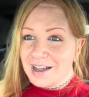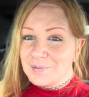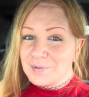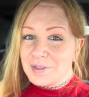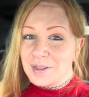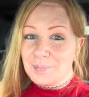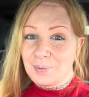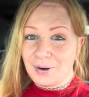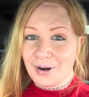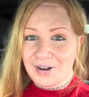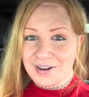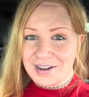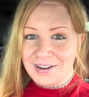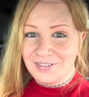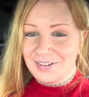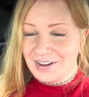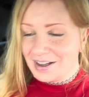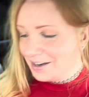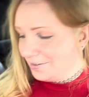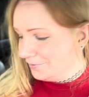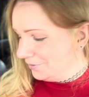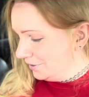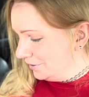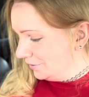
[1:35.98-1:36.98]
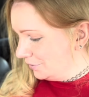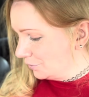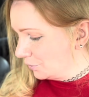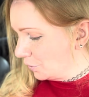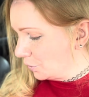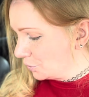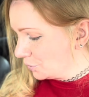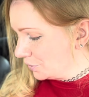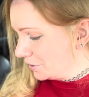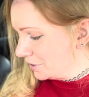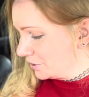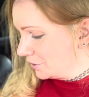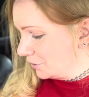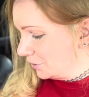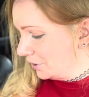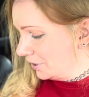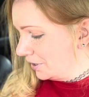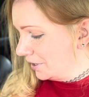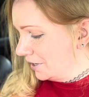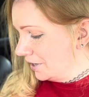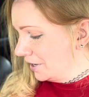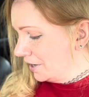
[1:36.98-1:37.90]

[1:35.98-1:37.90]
I'm in the parking lot of a grocery store.